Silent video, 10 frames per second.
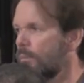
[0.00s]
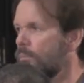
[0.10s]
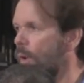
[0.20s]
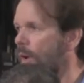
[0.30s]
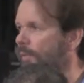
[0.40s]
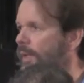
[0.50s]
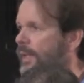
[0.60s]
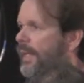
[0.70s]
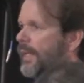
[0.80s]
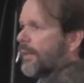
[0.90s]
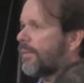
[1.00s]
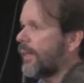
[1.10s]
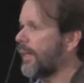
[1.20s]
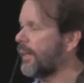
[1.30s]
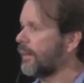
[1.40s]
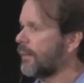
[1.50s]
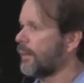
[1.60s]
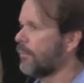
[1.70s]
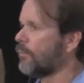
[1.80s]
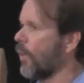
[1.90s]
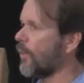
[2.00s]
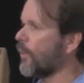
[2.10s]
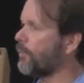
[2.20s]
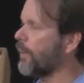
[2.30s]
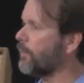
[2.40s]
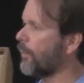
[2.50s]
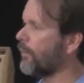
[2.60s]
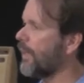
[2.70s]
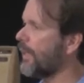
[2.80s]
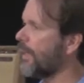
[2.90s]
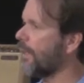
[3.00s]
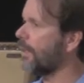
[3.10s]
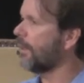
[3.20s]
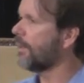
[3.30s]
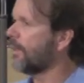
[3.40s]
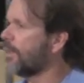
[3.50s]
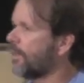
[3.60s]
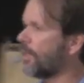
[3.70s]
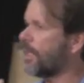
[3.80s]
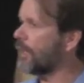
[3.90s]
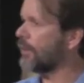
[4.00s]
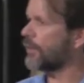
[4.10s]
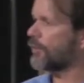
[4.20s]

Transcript: More than anything, more than people needing to hear a